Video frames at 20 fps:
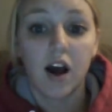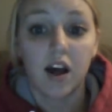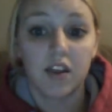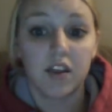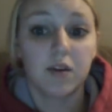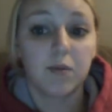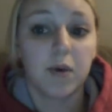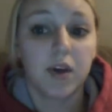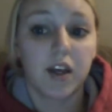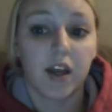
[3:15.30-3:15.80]
I
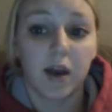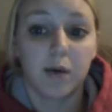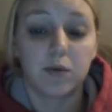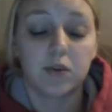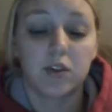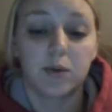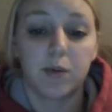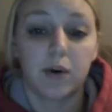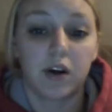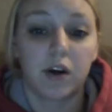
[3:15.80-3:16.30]
think being
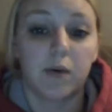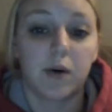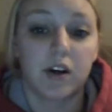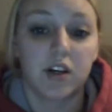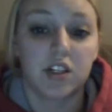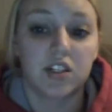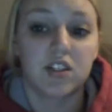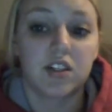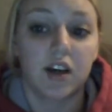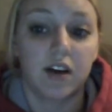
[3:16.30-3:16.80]
able to bring
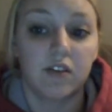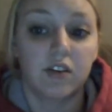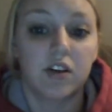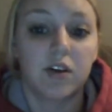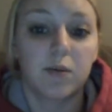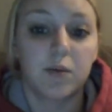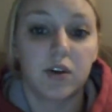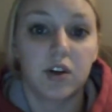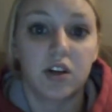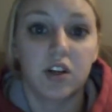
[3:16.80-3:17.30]
awareness to every
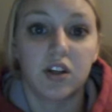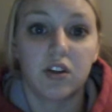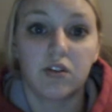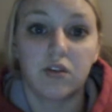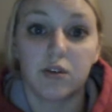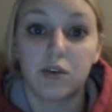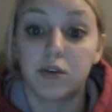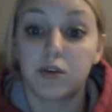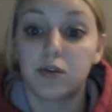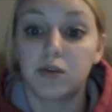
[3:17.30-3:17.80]
community
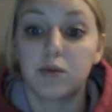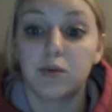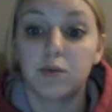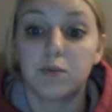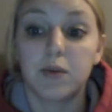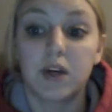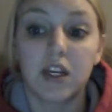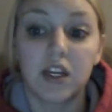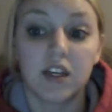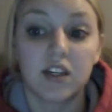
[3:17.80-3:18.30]

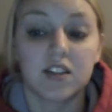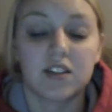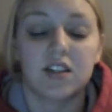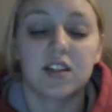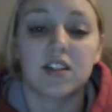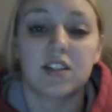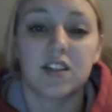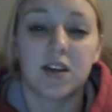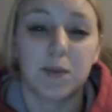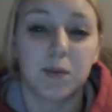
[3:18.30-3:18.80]
through meetings
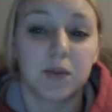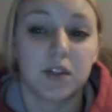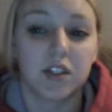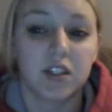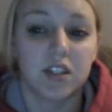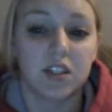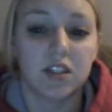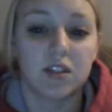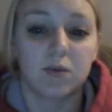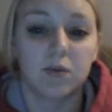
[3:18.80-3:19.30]
and
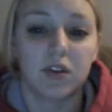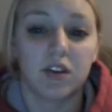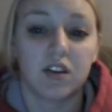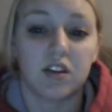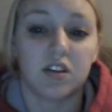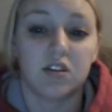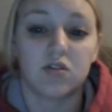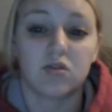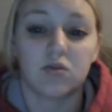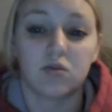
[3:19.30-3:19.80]
assemblies
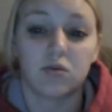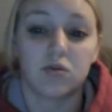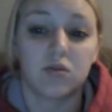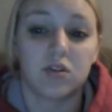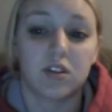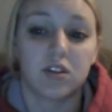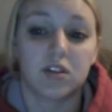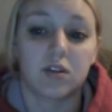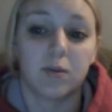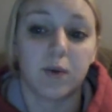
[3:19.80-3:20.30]
within the
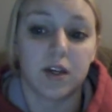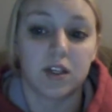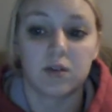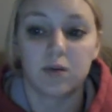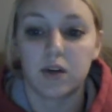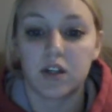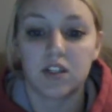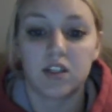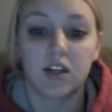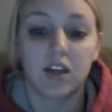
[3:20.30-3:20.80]
schools is the best
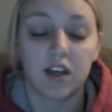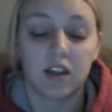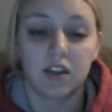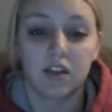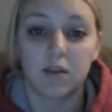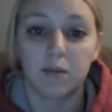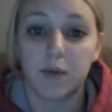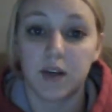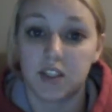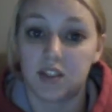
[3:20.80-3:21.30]
way to
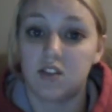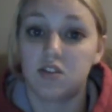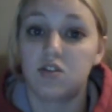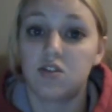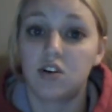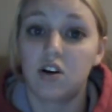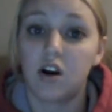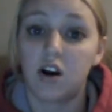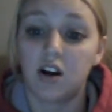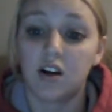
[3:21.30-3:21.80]
get the message
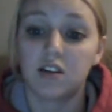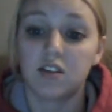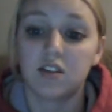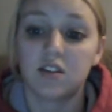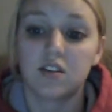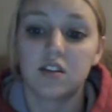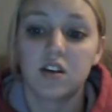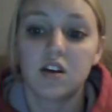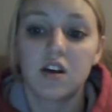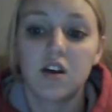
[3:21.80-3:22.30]
across
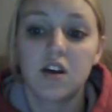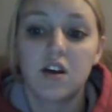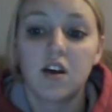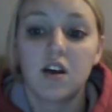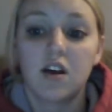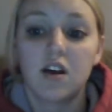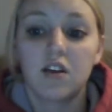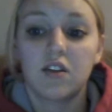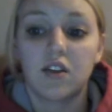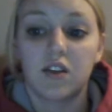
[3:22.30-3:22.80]

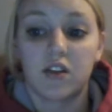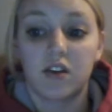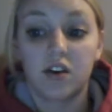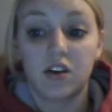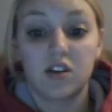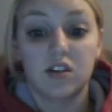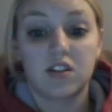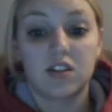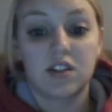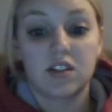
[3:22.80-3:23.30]
that
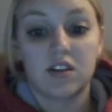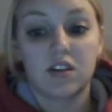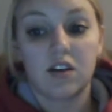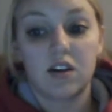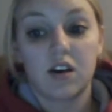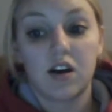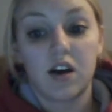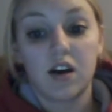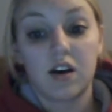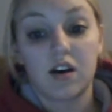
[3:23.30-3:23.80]
there's
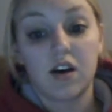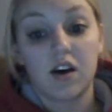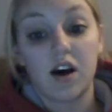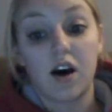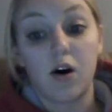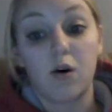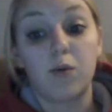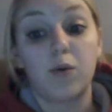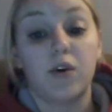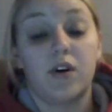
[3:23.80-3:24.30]

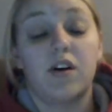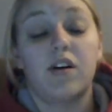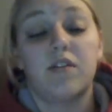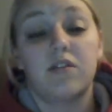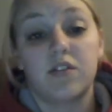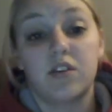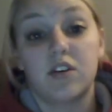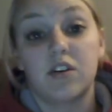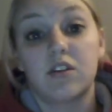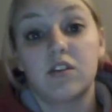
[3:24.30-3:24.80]
help
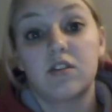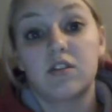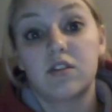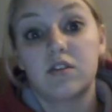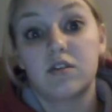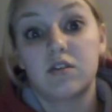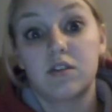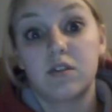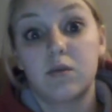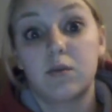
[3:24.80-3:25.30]

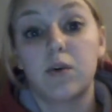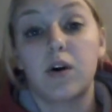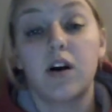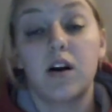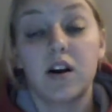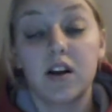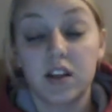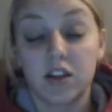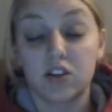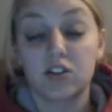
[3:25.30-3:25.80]

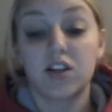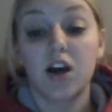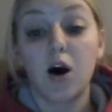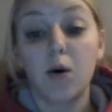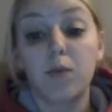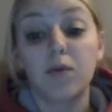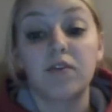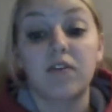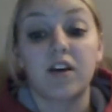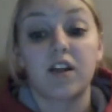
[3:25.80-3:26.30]
there's
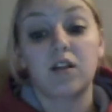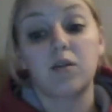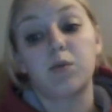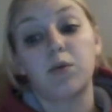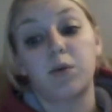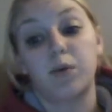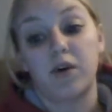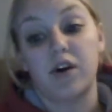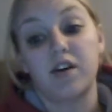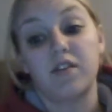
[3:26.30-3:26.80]
help
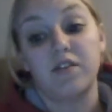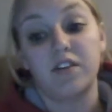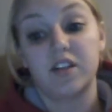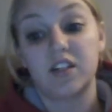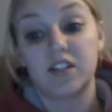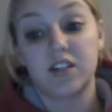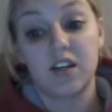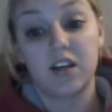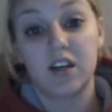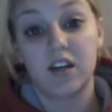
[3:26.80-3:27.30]
available
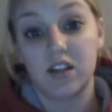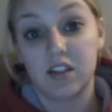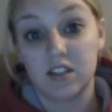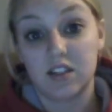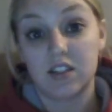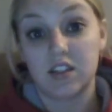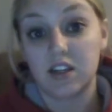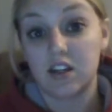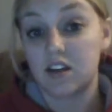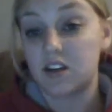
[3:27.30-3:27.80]
wherever it
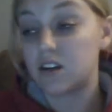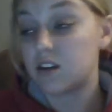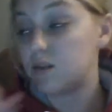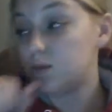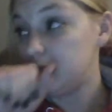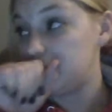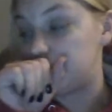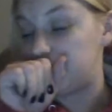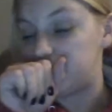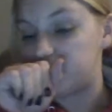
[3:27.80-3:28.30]
is needed.
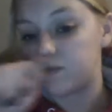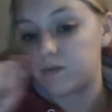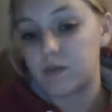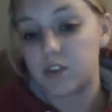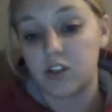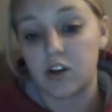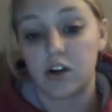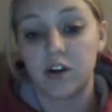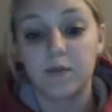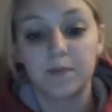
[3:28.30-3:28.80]

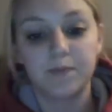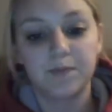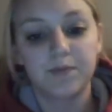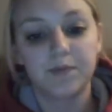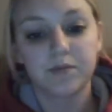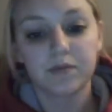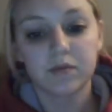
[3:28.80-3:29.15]
Sorry.